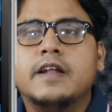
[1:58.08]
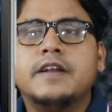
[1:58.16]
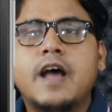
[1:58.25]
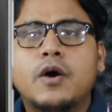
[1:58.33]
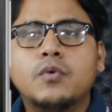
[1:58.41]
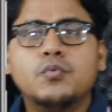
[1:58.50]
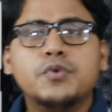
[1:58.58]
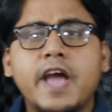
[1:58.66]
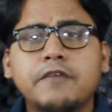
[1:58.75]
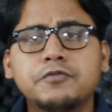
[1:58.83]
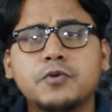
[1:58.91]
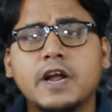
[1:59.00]
Now we
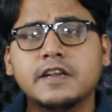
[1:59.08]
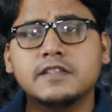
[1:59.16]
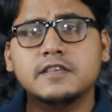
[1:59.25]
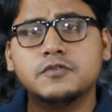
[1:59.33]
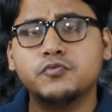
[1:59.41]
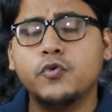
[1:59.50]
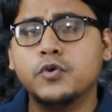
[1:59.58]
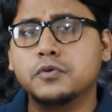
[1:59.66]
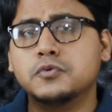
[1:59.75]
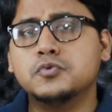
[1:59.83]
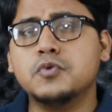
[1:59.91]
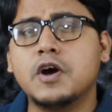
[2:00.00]
have to connect this
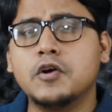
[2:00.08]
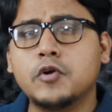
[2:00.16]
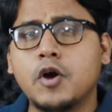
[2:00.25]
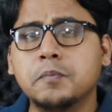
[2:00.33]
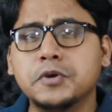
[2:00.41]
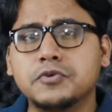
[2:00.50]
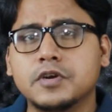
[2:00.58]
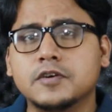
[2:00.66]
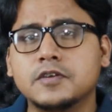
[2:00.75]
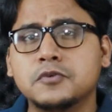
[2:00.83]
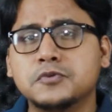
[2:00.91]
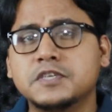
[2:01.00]
phone to our computer
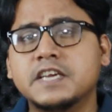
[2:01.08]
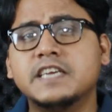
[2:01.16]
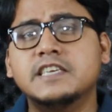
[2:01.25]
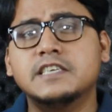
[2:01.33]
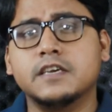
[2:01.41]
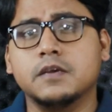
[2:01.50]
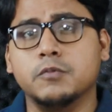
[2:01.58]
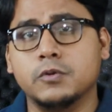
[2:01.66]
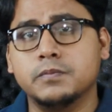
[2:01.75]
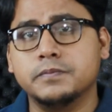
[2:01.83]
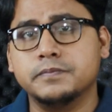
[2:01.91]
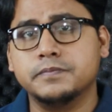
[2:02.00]
using a data cable.